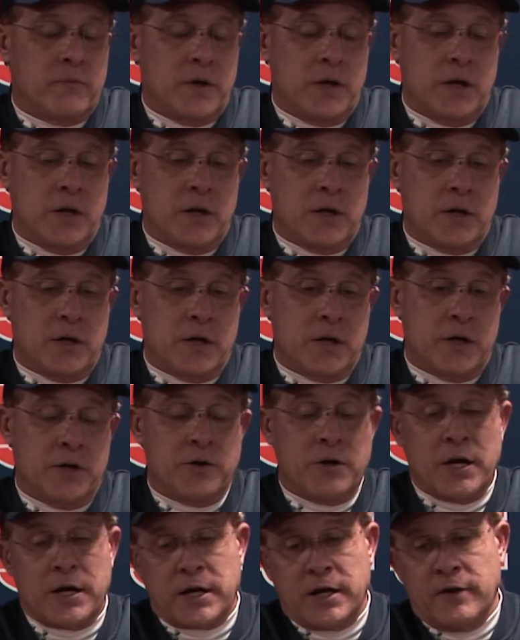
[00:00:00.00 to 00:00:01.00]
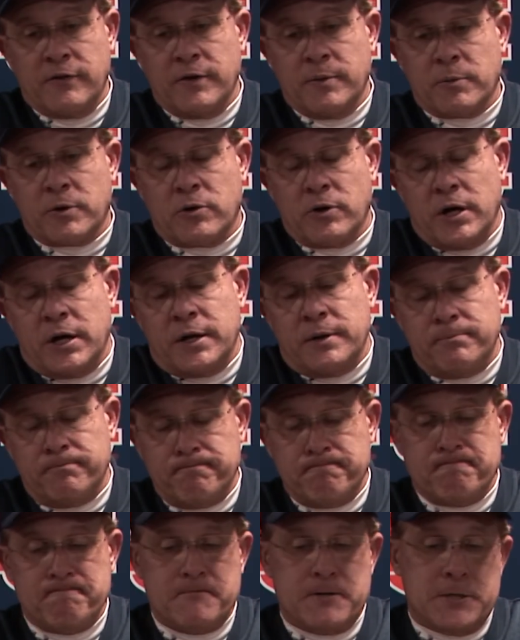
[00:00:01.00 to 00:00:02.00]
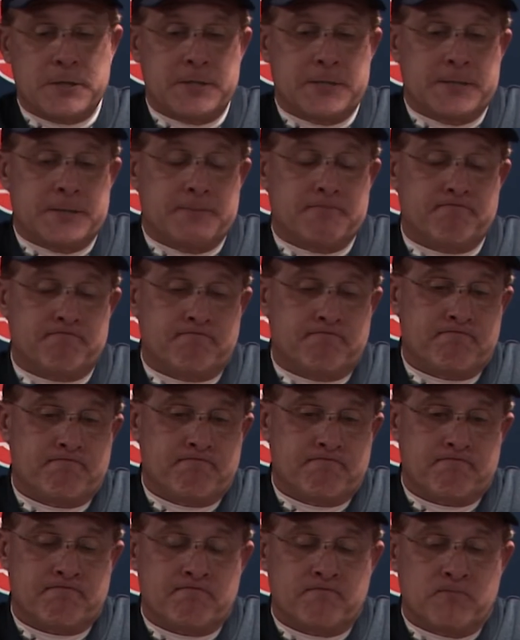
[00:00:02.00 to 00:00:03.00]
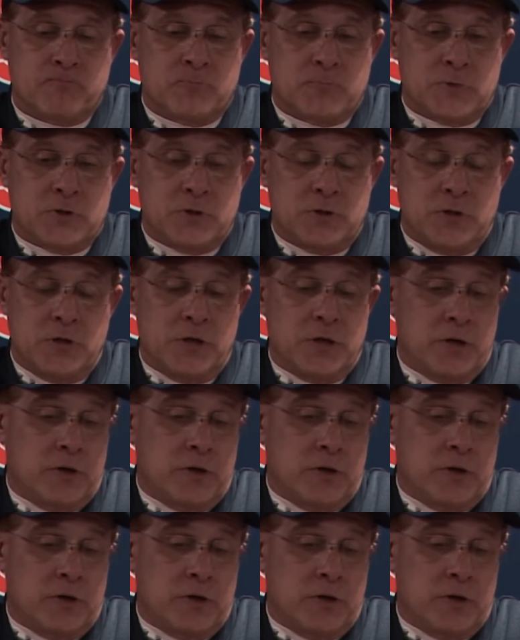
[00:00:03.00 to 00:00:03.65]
And you got to give them credit, you